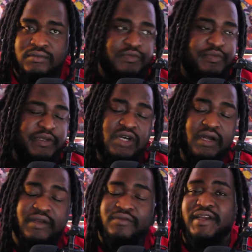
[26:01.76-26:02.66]
You've been
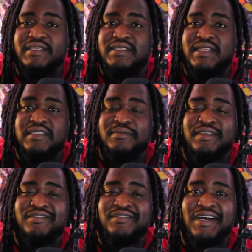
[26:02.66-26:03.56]
taught and raised not to
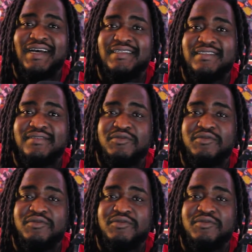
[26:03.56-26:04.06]
believe your eyes.